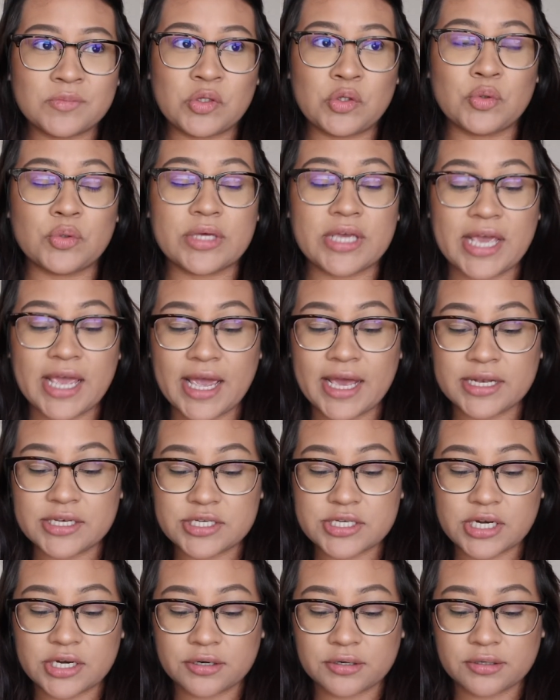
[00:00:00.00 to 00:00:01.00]
you
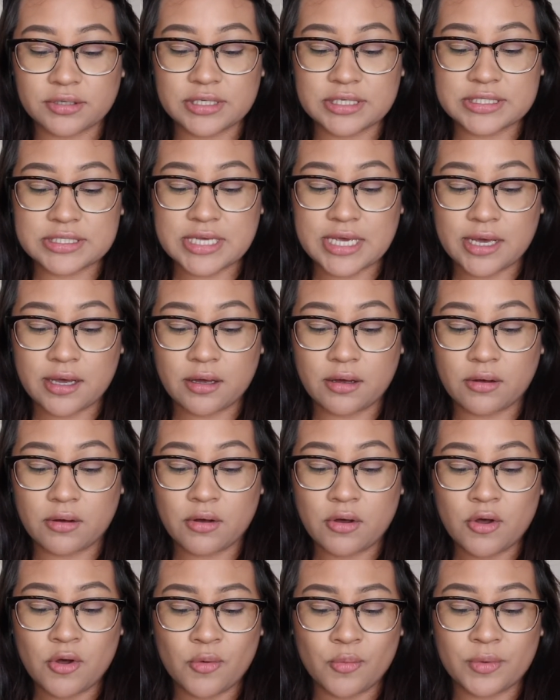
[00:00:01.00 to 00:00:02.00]
can generally
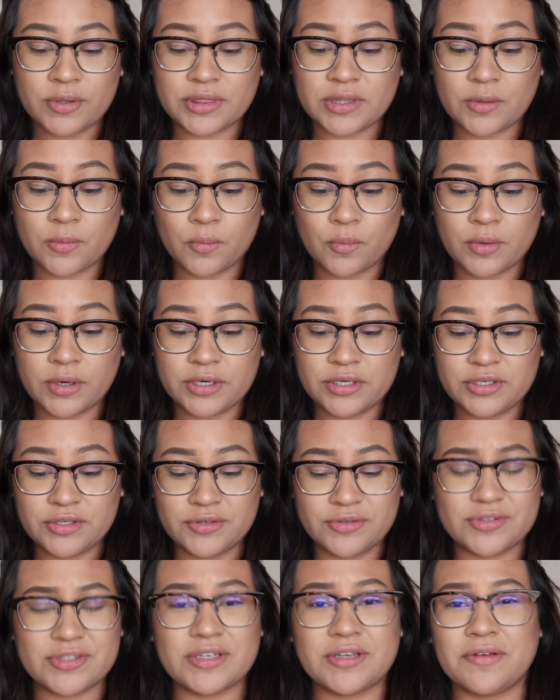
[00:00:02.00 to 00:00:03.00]
tell within one
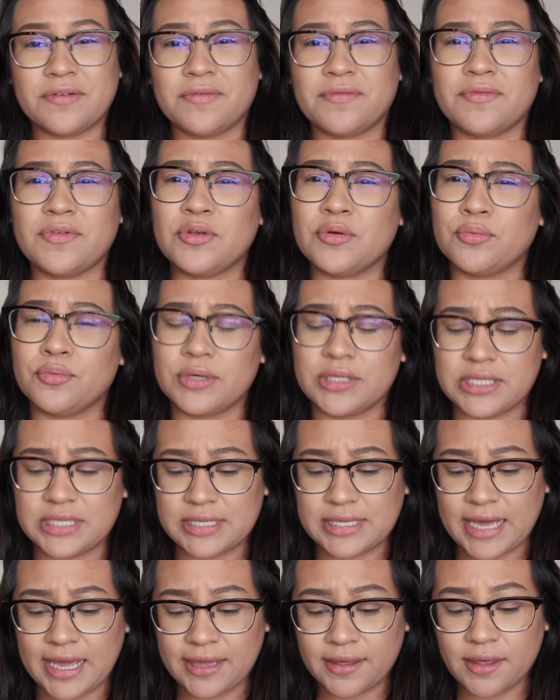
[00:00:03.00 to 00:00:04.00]
use if you
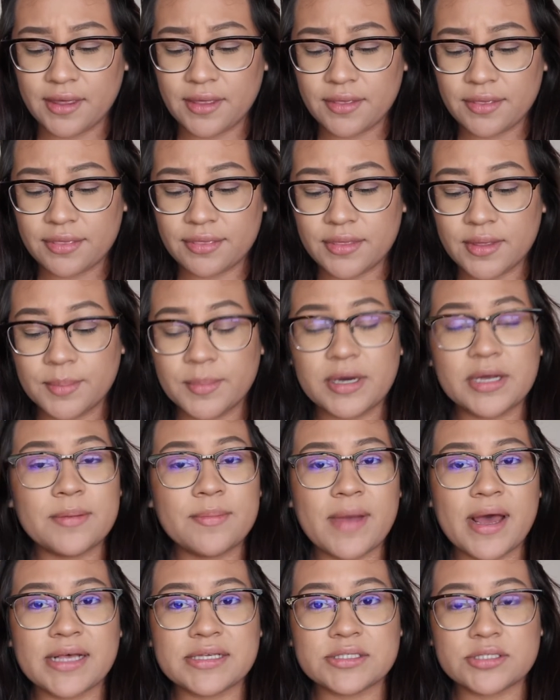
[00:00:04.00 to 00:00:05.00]
really like the mud
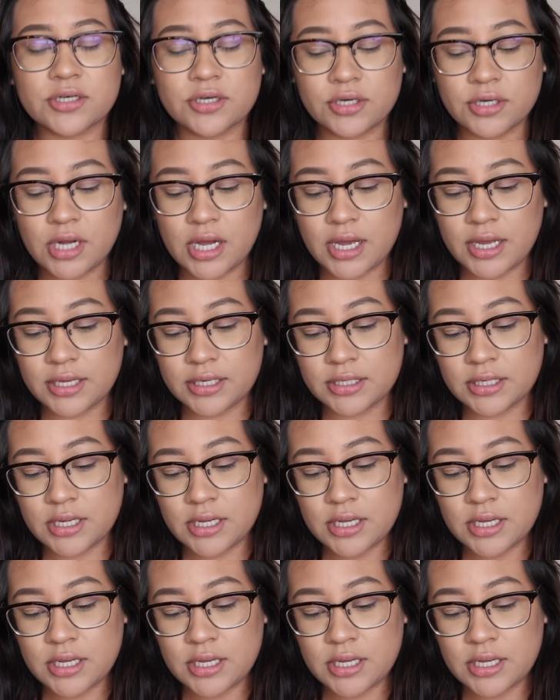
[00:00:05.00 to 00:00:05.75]
mask or not.